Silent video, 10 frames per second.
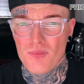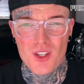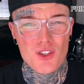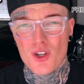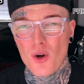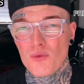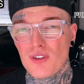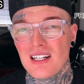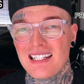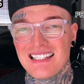you don't
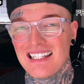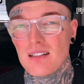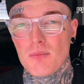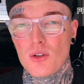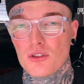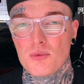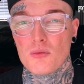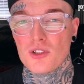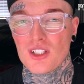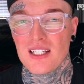really need multiple
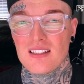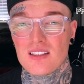machines